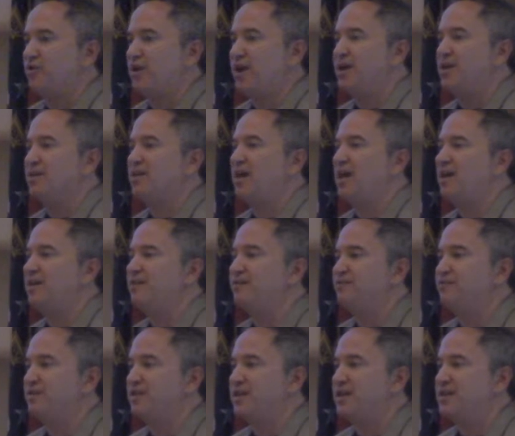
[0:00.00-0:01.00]
create a lot
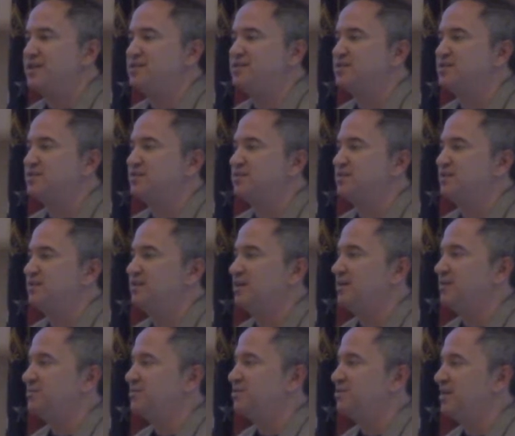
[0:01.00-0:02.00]
of links
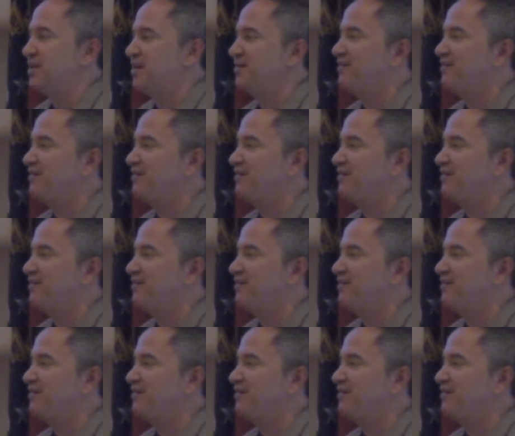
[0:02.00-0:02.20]
to the